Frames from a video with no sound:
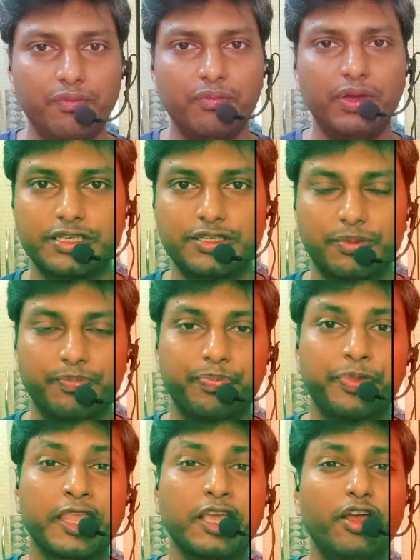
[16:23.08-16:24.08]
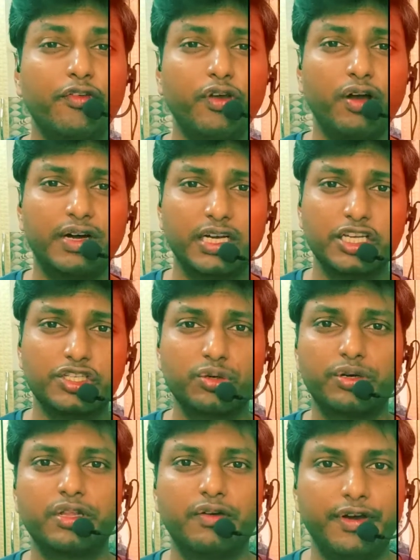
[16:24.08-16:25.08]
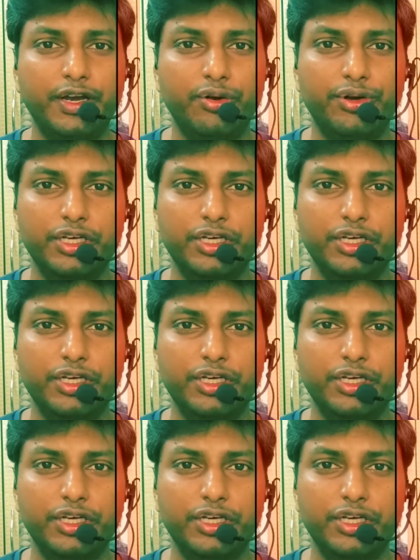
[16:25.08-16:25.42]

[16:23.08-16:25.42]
This is tough. If you have understood the video,